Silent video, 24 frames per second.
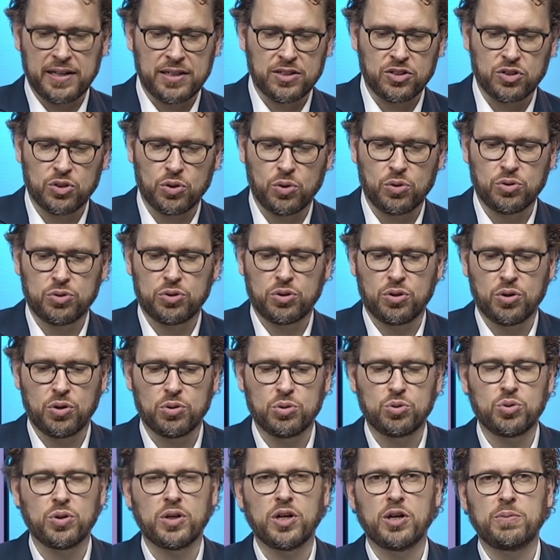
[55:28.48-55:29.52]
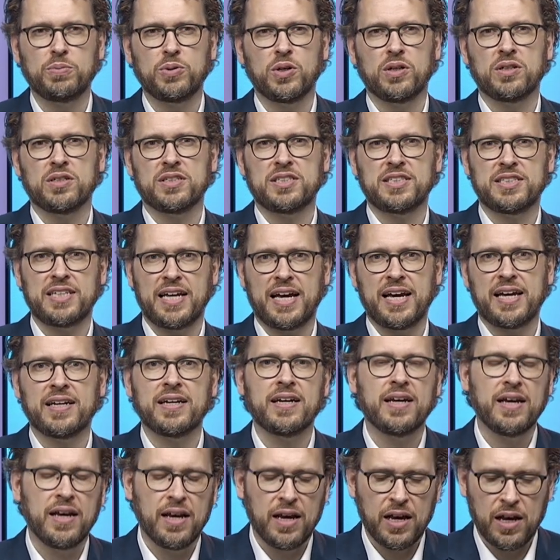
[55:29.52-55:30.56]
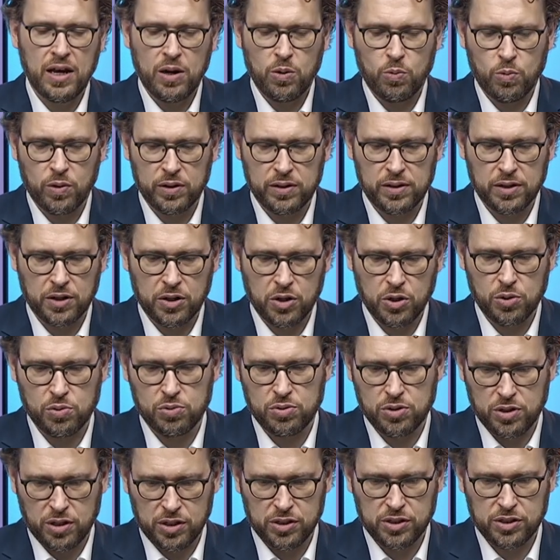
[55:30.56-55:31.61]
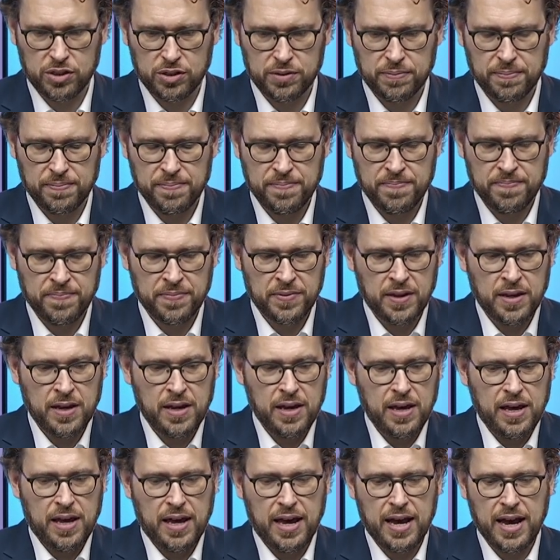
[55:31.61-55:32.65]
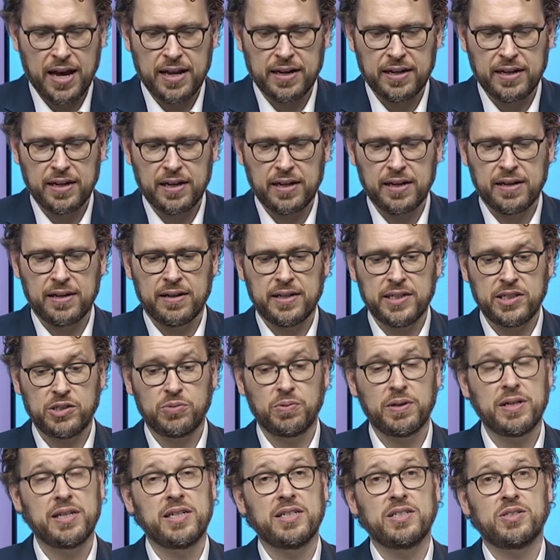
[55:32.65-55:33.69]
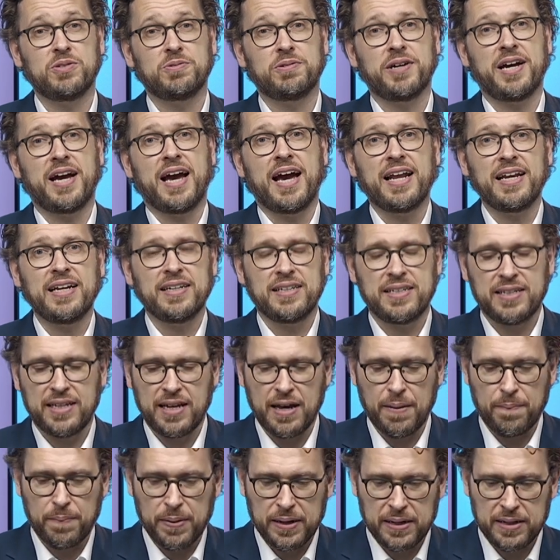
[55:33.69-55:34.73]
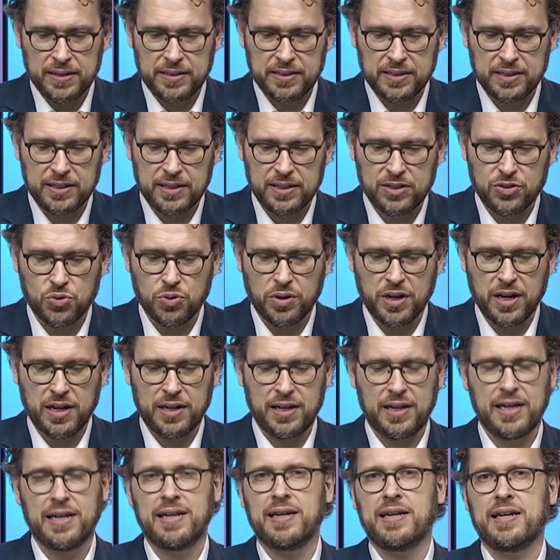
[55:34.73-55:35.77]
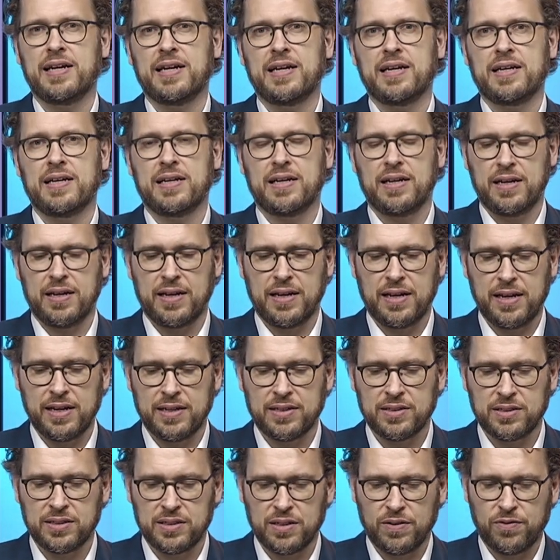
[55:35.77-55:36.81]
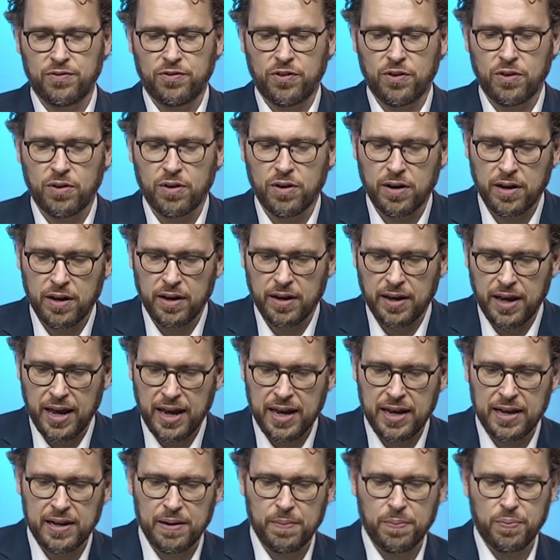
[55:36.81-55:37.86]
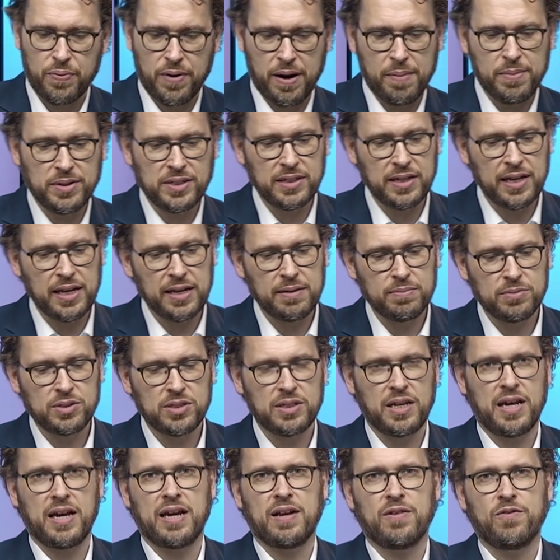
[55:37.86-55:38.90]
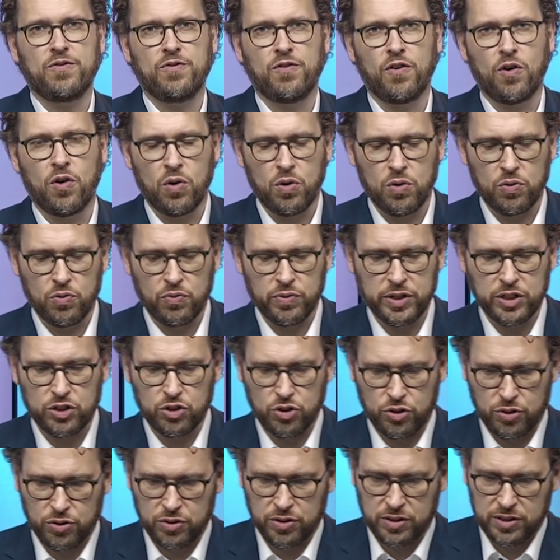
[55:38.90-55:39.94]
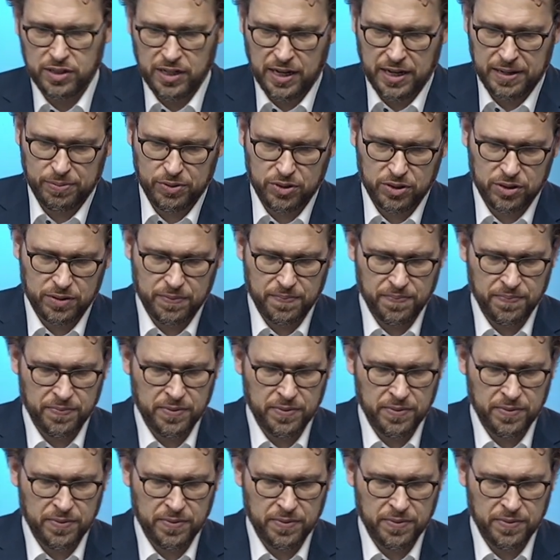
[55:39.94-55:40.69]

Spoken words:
in source code to help you understand what the code does. And in this release, we're adding the ability to get inlay hints for AL parameter names and for return types.